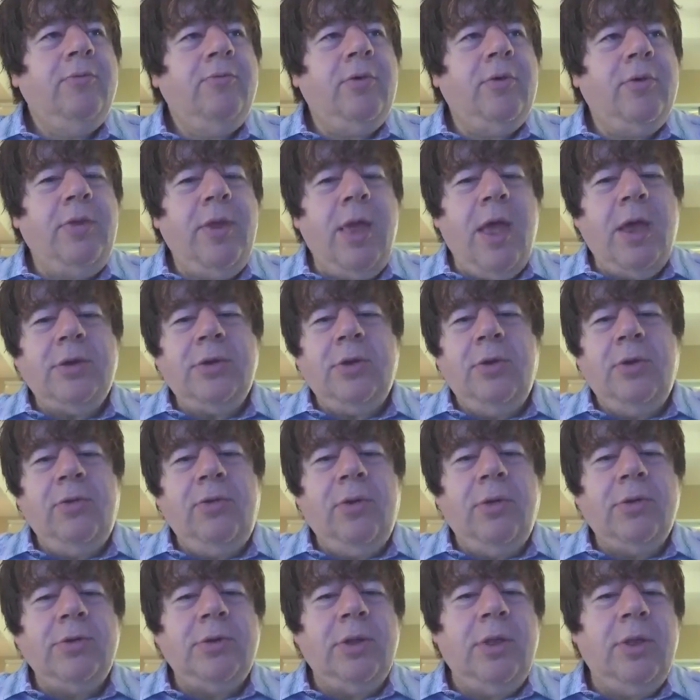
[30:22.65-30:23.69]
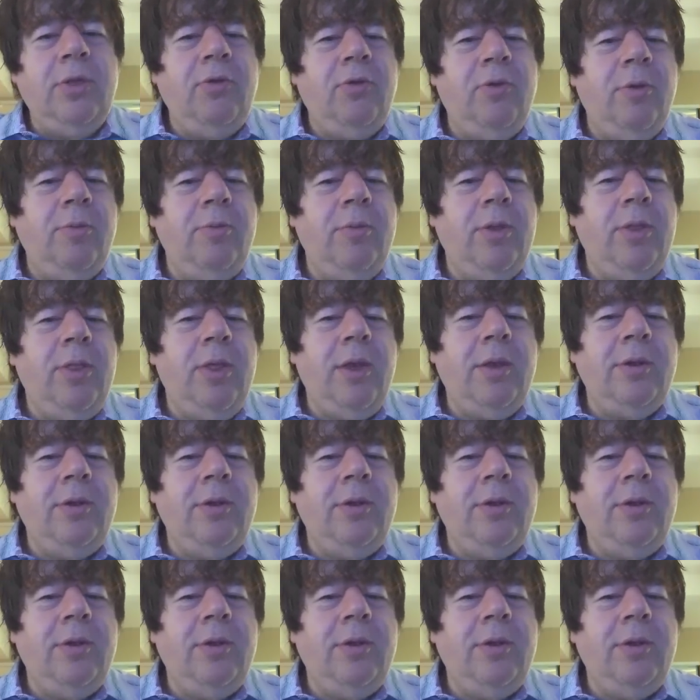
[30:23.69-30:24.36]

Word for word: first national socialism and